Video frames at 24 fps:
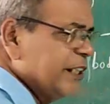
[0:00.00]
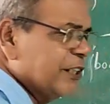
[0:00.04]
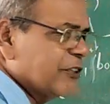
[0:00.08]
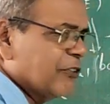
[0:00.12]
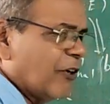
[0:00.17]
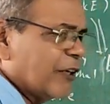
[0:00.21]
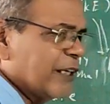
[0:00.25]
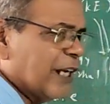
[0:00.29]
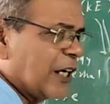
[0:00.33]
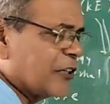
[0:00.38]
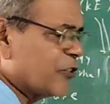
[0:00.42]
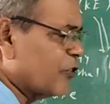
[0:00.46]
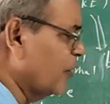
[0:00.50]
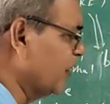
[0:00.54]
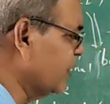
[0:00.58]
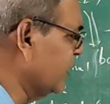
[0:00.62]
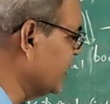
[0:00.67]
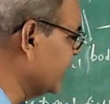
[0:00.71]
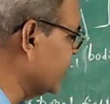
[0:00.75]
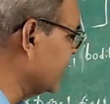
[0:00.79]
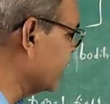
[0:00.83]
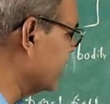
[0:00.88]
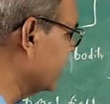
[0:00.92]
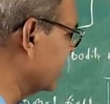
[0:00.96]
is called
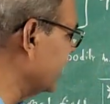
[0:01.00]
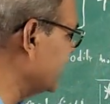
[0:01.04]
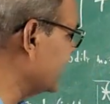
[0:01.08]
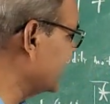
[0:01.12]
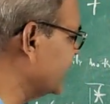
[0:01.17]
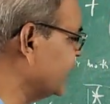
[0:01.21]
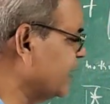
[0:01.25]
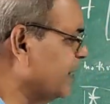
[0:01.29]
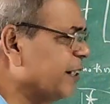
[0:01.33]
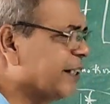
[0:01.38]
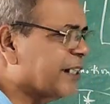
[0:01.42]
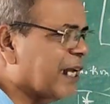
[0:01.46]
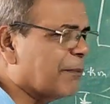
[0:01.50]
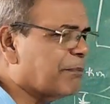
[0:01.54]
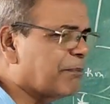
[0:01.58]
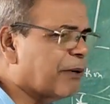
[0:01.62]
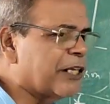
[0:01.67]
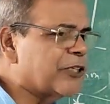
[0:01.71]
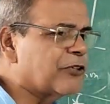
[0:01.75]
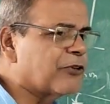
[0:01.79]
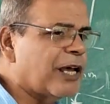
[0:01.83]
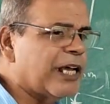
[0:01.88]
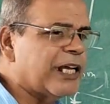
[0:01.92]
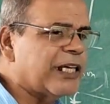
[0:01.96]
actually, this
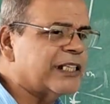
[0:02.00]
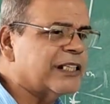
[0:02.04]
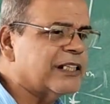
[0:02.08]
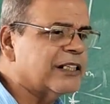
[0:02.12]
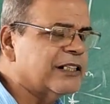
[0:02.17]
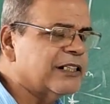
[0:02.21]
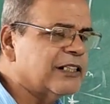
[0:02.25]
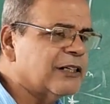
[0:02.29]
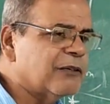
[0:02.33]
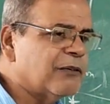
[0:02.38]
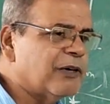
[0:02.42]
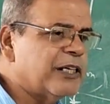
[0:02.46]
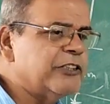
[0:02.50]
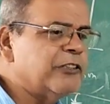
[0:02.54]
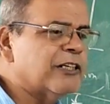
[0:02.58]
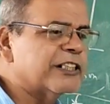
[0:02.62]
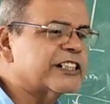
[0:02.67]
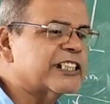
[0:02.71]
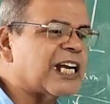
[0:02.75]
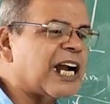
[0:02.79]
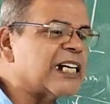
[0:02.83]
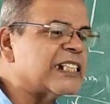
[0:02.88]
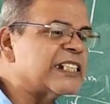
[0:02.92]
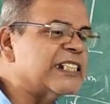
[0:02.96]
applies where? When you
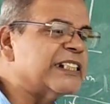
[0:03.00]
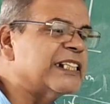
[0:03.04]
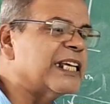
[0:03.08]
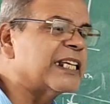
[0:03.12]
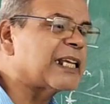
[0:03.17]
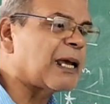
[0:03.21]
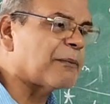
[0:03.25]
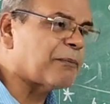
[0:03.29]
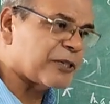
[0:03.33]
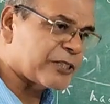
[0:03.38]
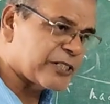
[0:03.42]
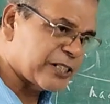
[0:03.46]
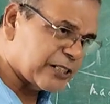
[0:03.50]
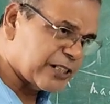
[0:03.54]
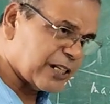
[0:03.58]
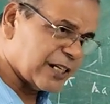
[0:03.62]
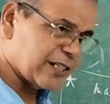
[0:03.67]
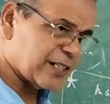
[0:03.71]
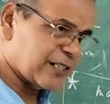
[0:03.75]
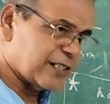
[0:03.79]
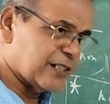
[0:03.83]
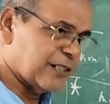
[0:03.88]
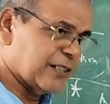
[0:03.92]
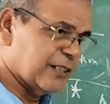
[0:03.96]
are charging a
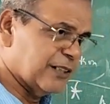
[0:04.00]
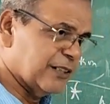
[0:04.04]
capacitor.